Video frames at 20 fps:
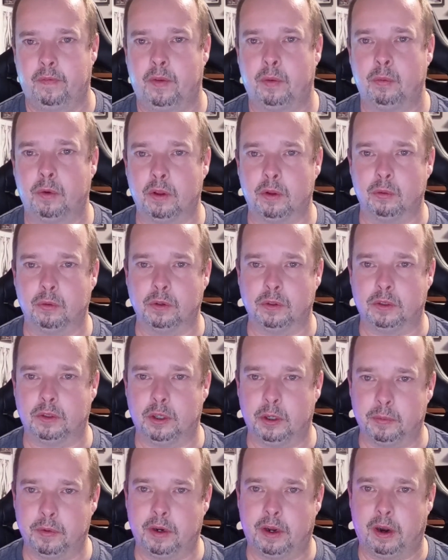whether it was a
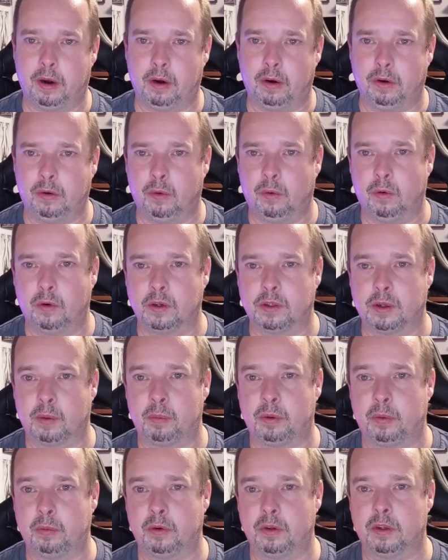human error or
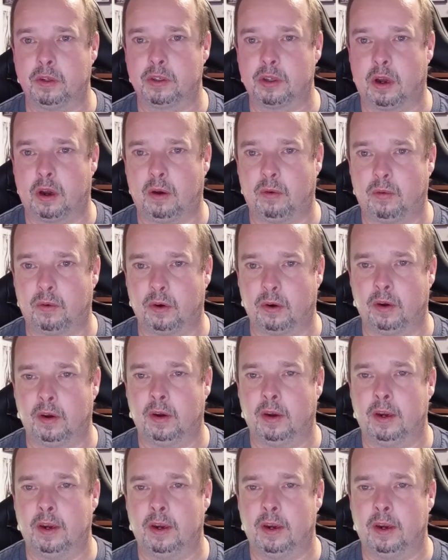something with the software.